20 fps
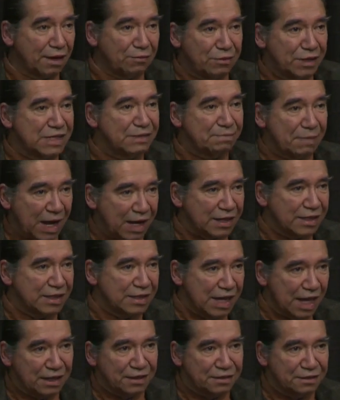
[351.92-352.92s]
the
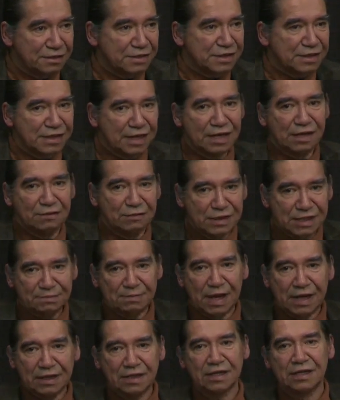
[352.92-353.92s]
respected elders and the
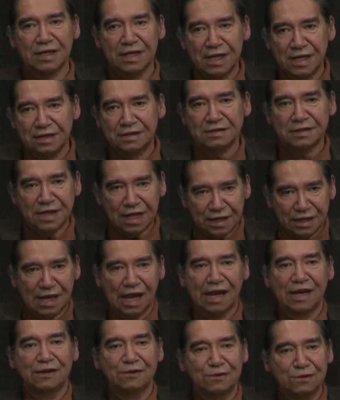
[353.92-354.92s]
respected leaders that
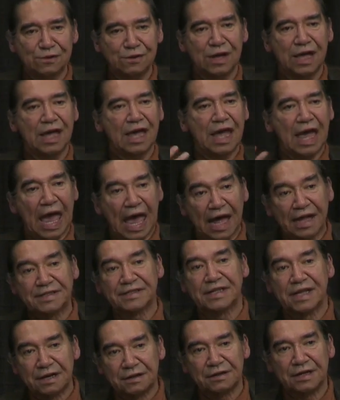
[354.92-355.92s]
they knew
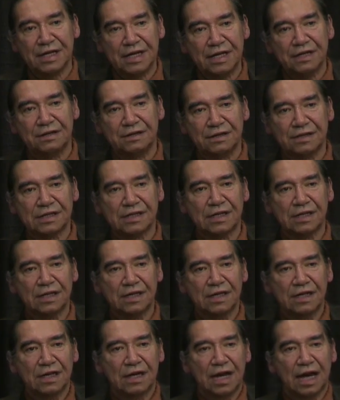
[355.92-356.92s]
as their leaders.
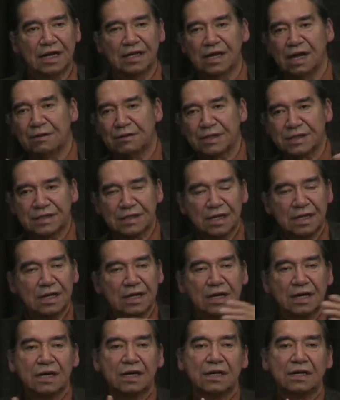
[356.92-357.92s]
And there was
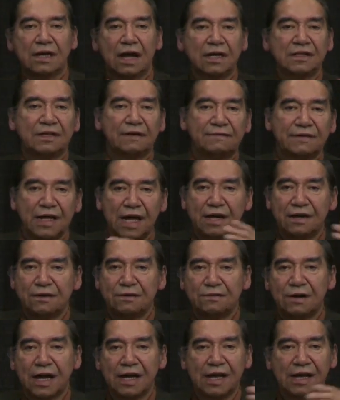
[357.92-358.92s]
lots of
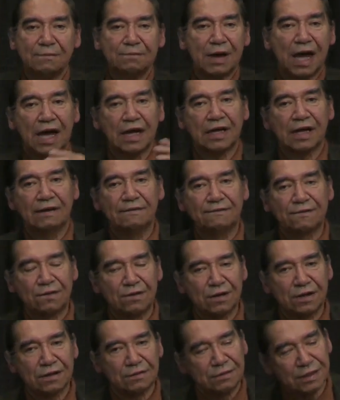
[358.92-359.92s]
letter writing back and
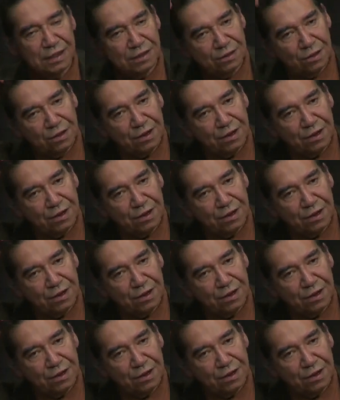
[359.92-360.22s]
forth with